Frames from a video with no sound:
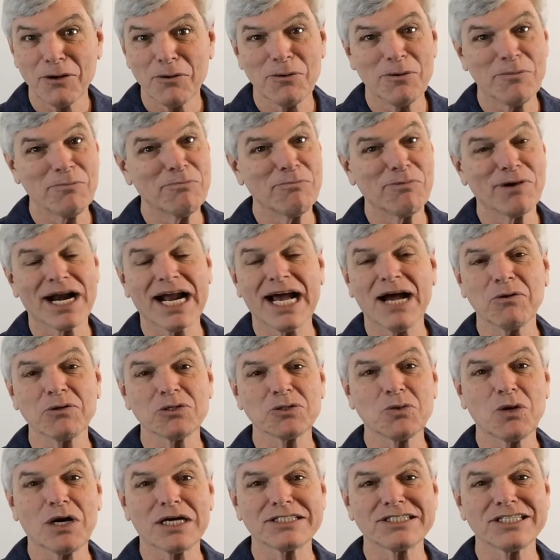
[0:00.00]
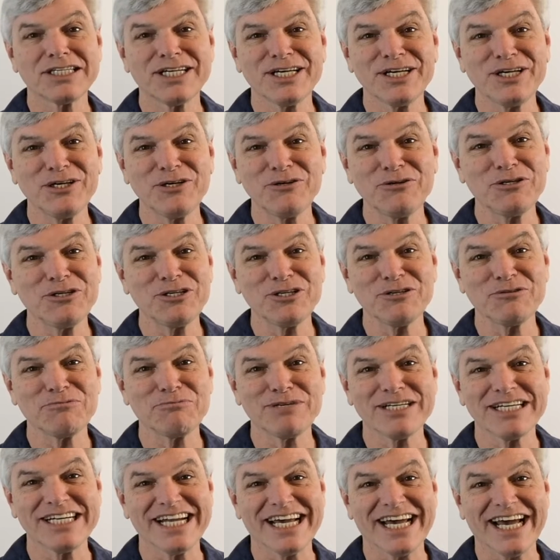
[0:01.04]
But I was watching a YouTube
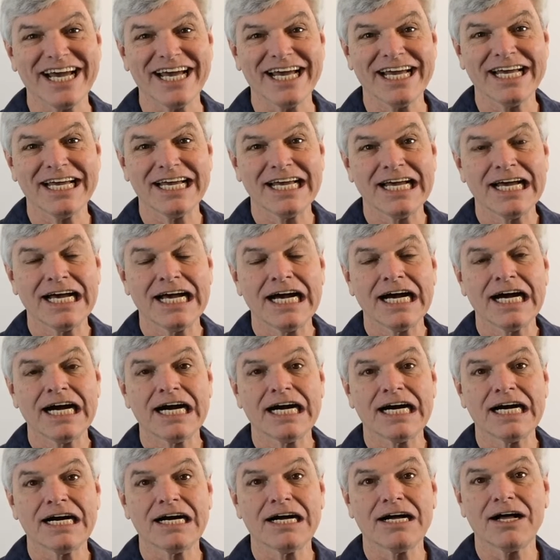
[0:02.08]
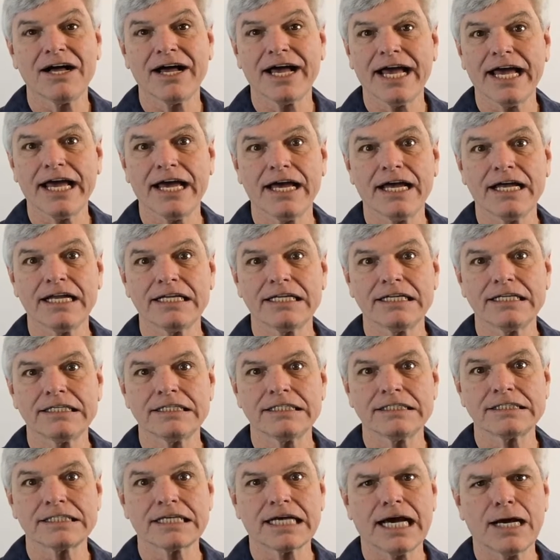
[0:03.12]
today and
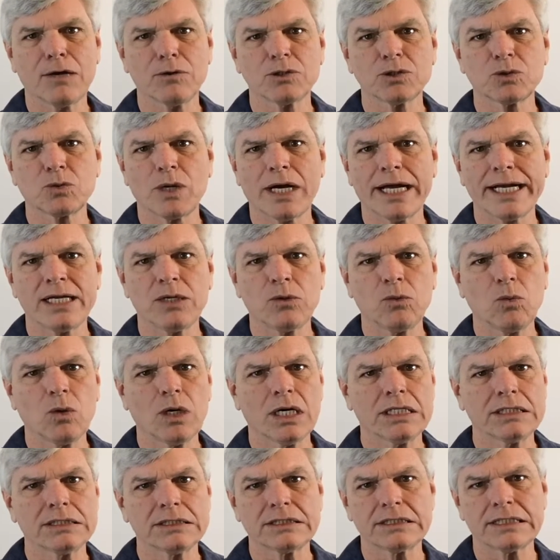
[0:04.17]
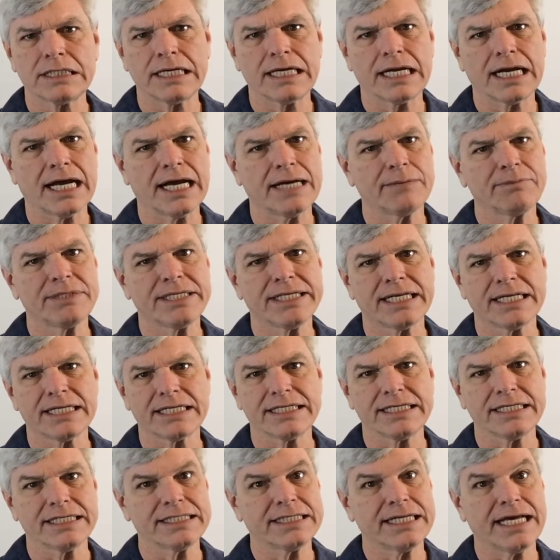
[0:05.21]
this guy was writing ones, and I'm
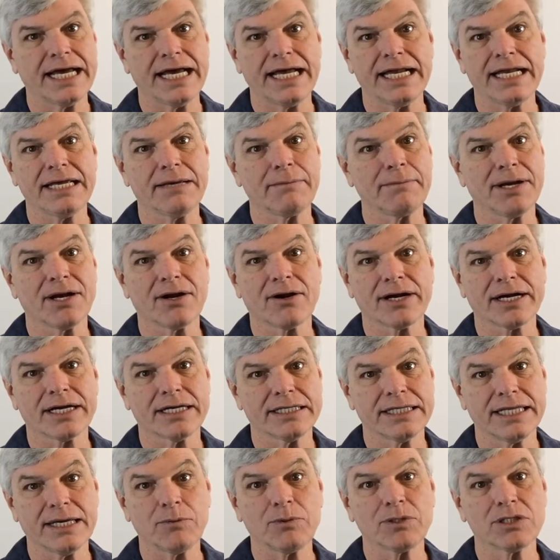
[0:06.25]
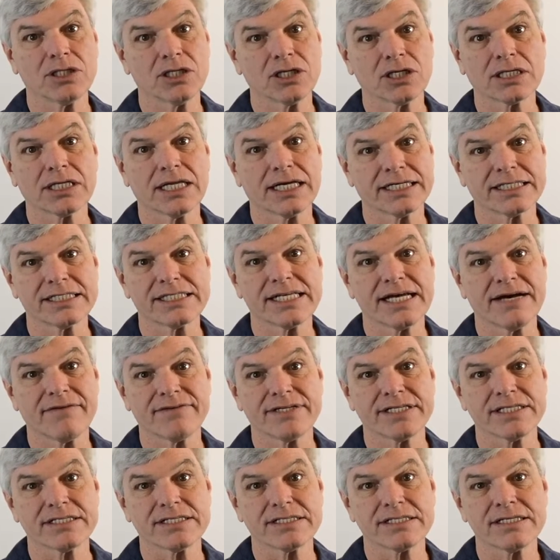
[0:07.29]
telling you, to any American they would look like
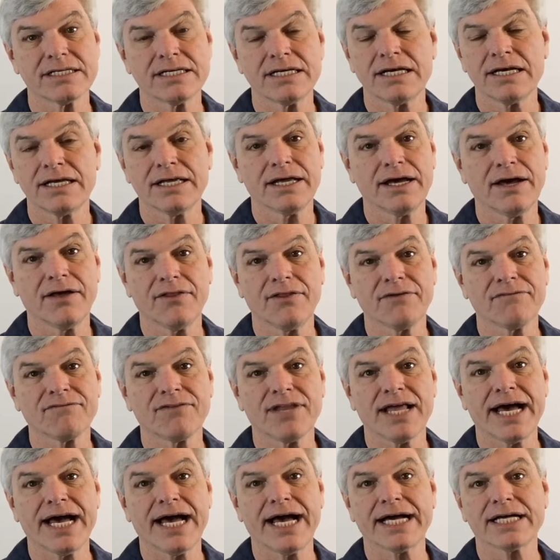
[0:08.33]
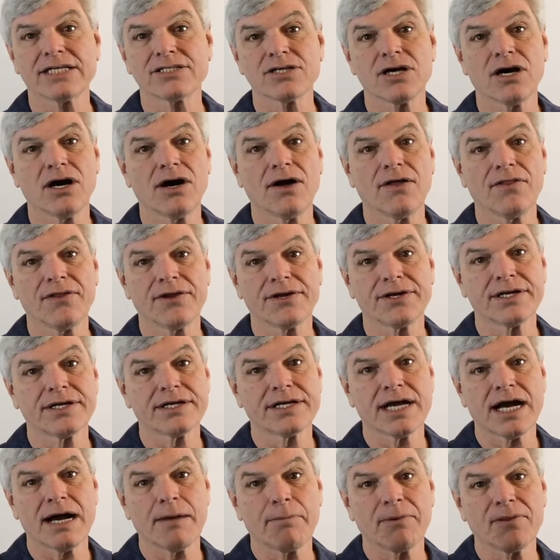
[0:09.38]
sevens. The flags on the
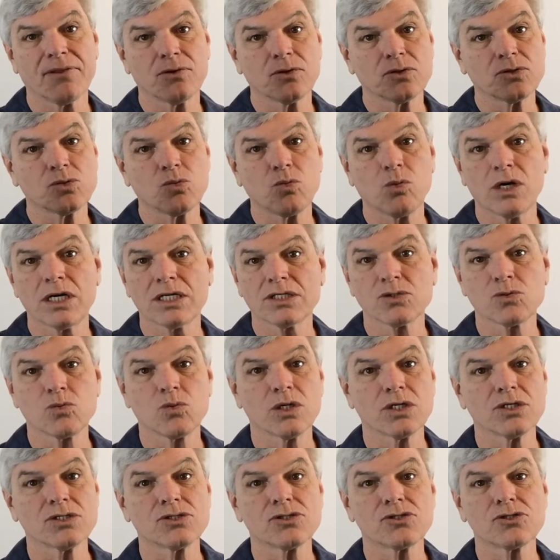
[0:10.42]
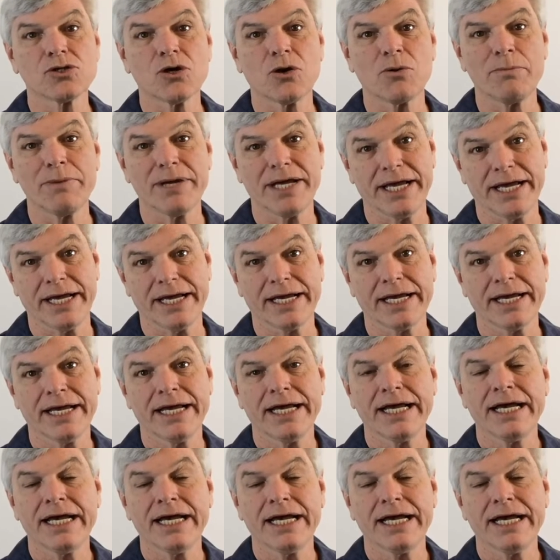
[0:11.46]
top of those ones was so big.